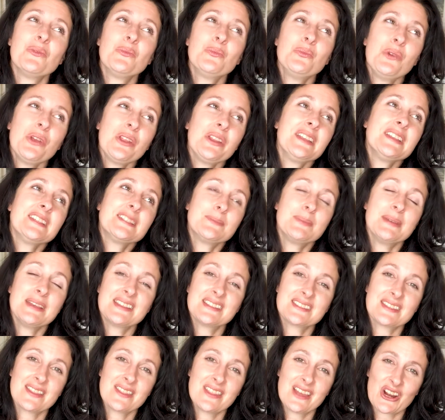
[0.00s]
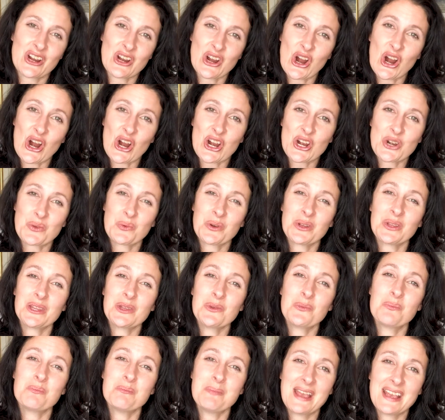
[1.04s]
really speaks to their heart, really
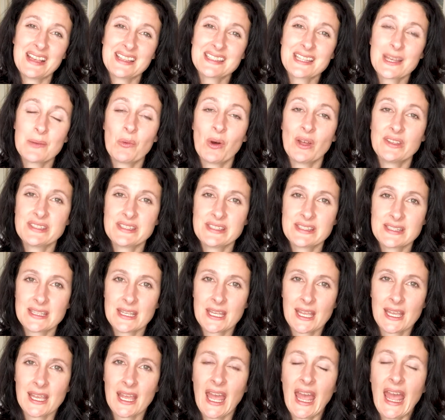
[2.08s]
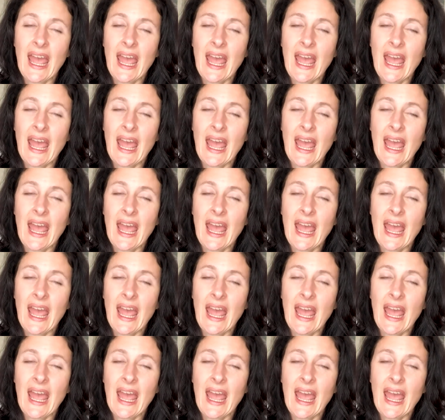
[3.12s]
makes them want to sing.